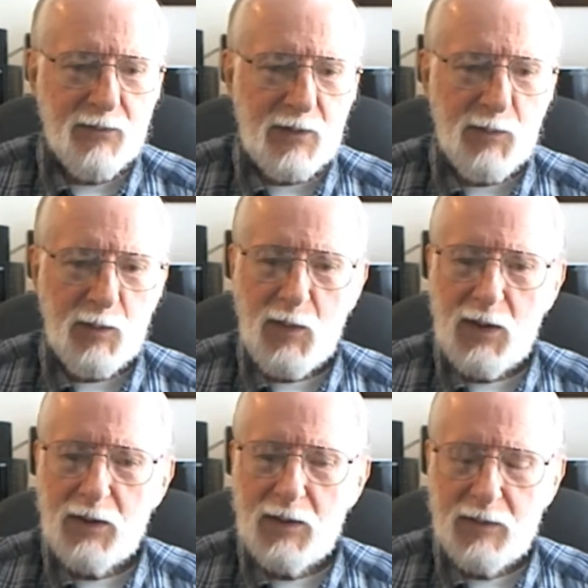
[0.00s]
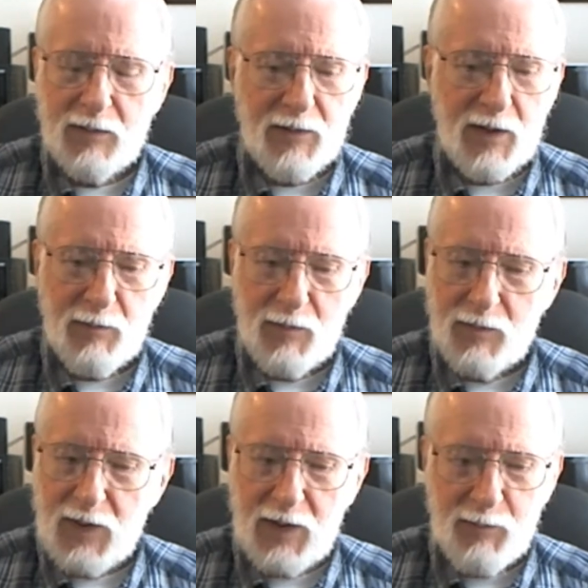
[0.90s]
among them,
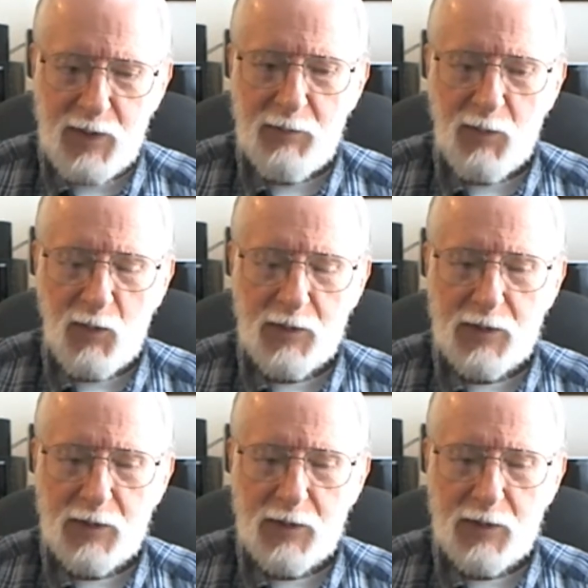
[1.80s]
my people.